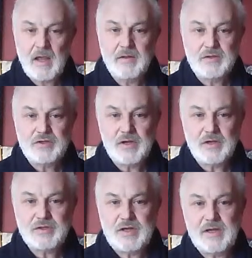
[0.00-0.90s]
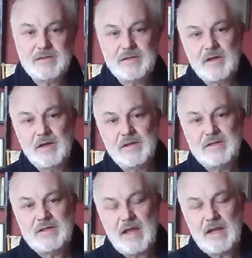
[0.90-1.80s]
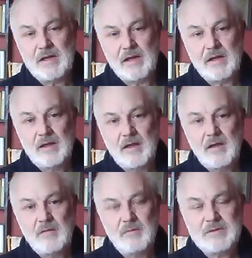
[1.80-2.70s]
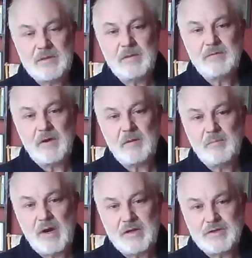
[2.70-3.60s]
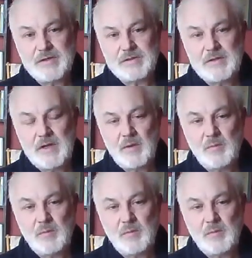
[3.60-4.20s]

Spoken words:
the church is the container for something very precious,